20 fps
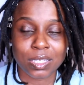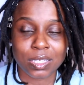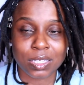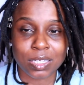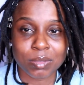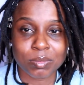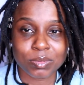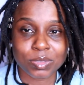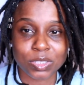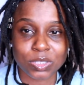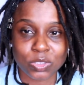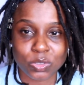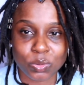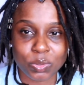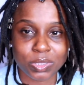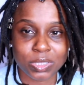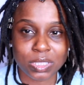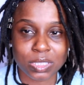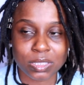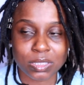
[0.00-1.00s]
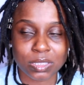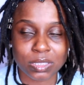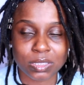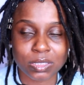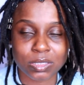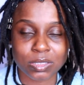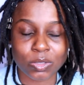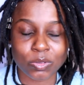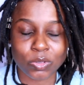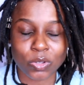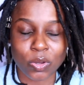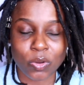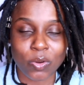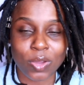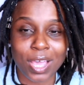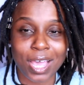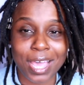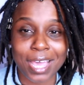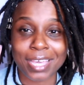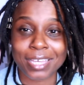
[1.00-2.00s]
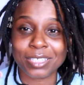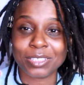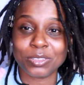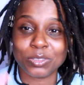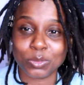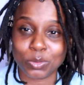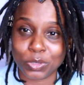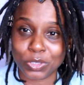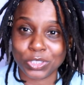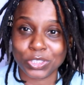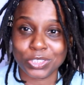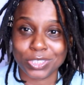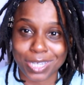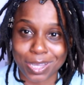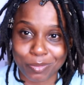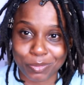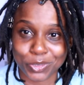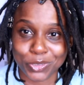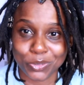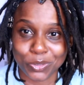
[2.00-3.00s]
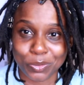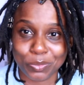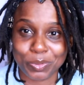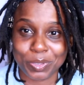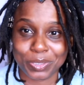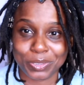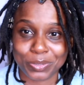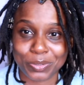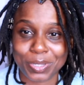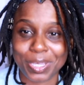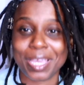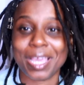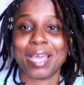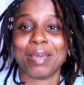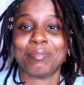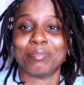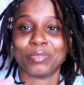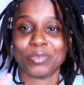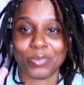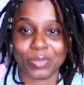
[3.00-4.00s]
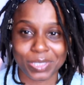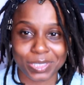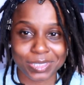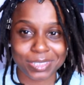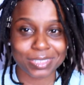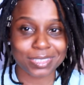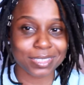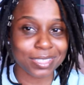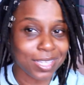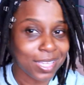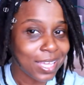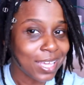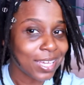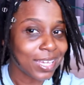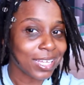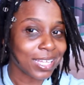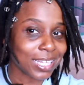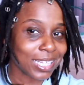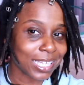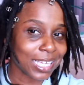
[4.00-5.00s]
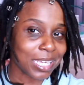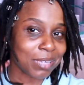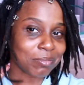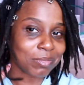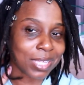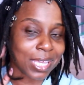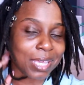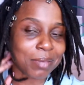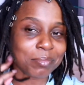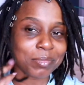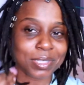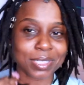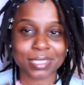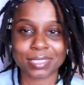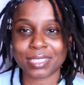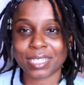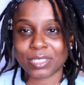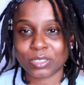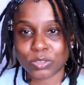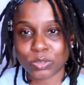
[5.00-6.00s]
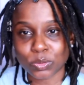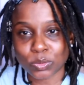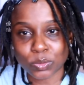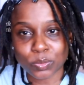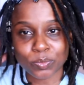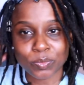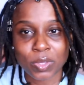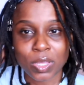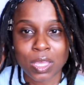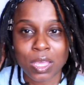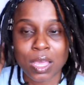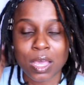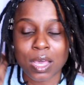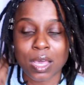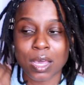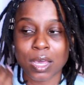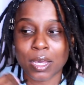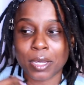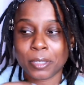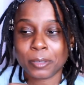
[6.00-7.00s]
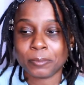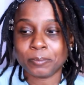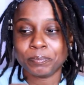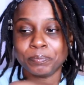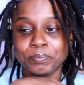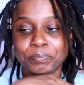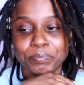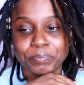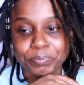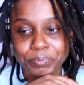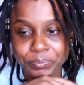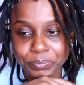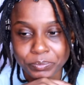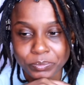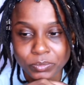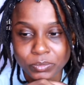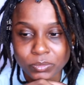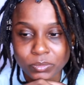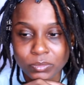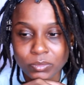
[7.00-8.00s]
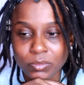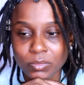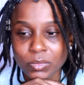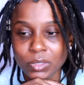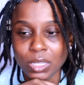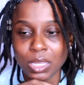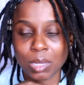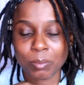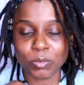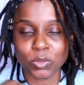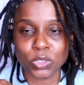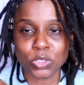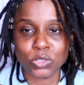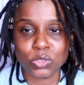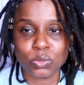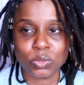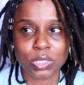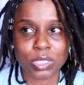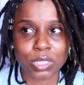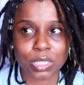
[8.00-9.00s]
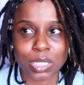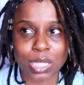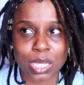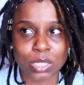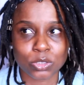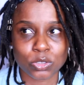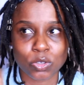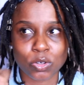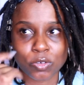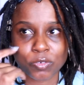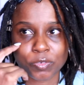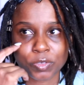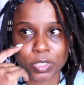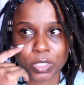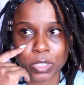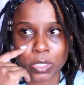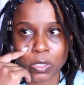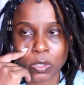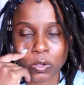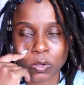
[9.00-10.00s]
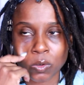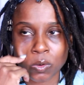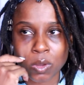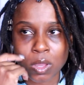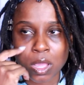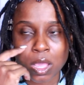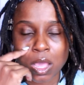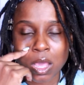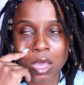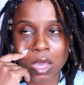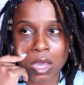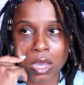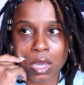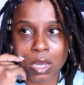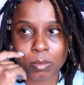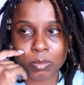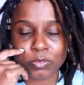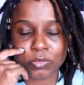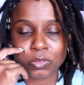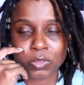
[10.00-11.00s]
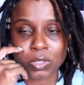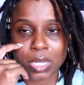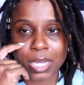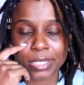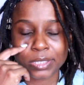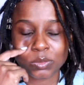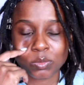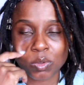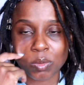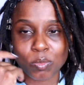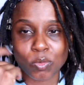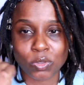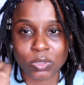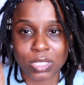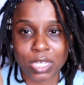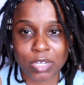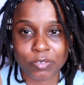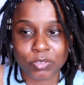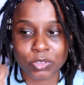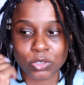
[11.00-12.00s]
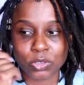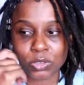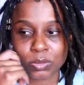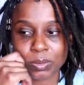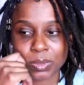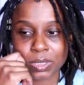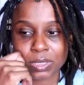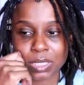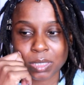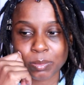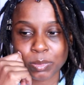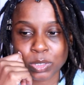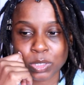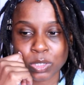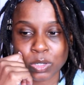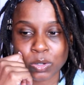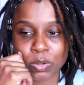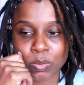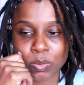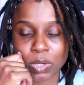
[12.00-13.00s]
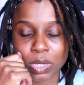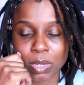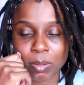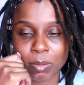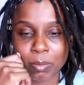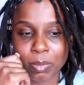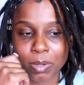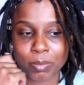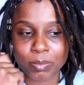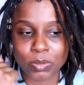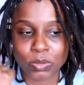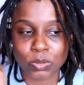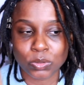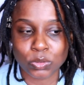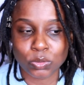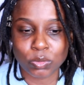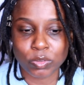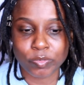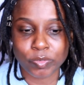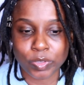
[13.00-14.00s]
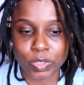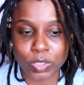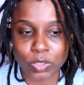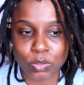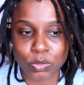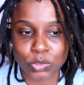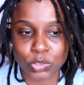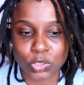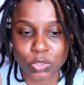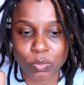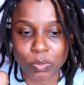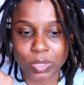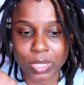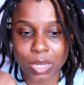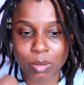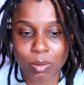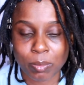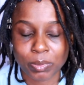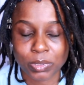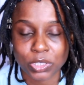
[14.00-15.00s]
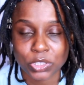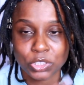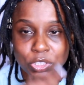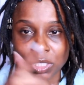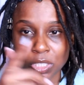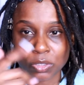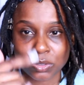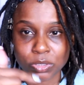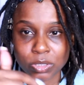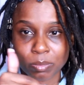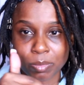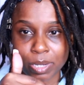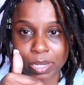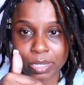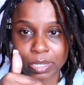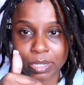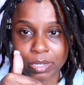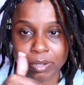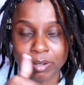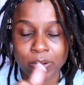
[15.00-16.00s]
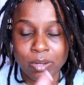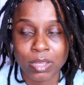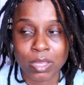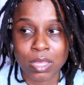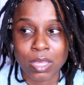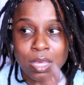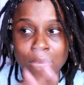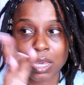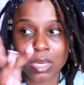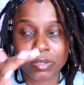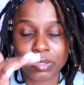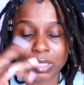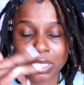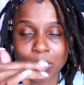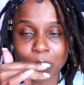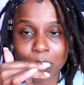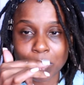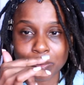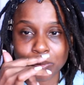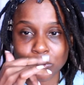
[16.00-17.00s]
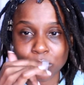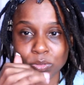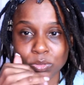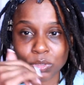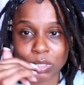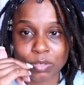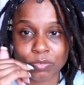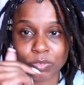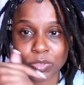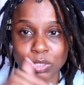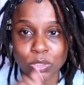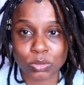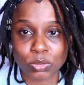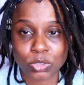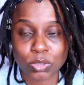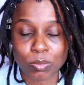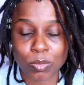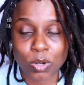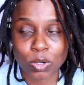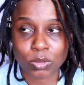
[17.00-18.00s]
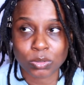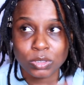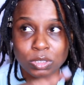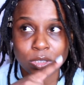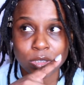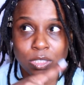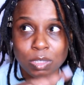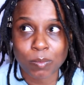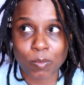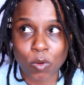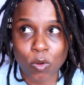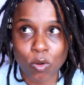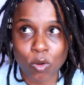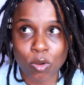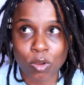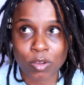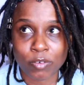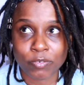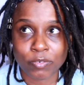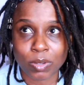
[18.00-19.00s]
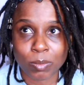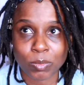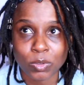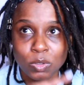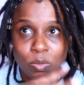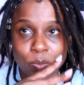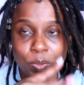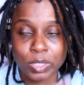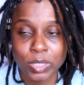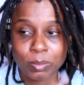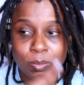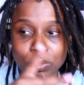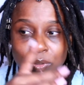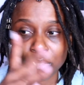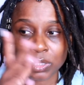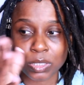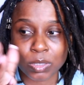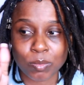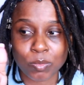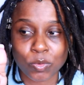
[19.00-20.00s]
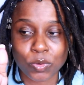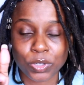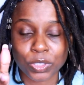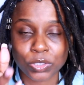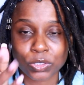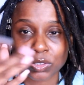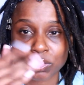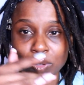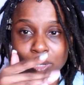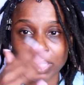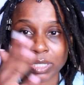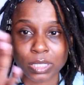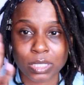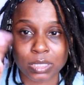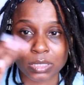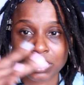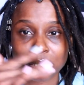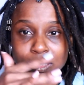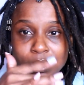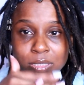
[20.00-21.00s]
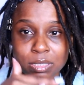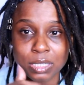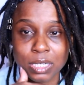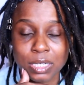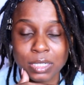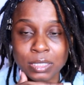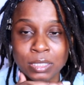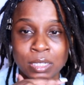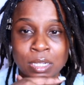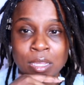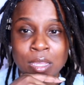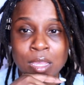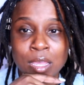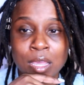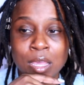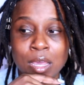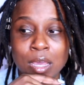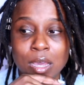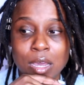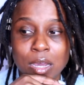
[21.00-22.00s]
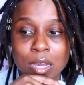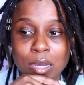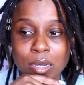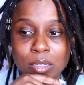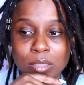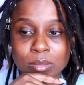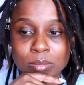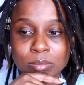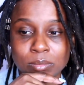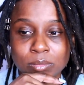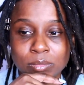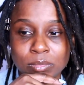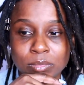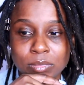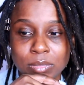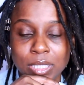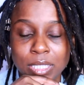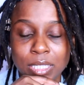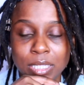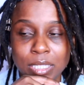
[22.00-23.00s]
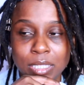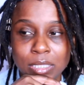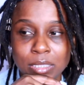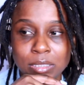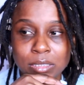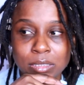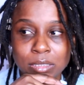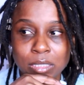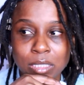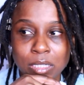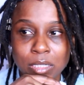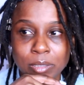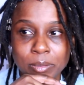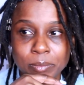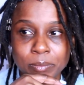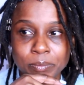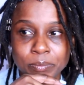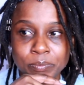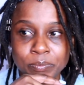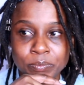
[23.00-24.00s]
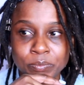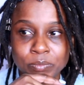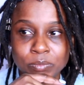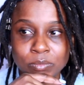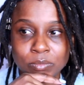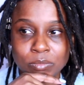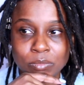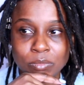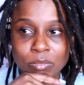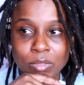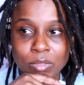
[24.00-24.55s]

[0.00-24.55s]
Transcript: it comes into existence. So no, I do a good job with short wigs. Okay, I'm going to claim that because I do. Um, I'm gonna do another lock talk video. Um, if you guys want more lock videos, please let me know. Um, I'm probably going to do a video showing how I put the shells in my hair. I think I'm probably going to do that video tomorrow since I'm off. I'm going to wake up early in the morning so I could get this done. Um, and um,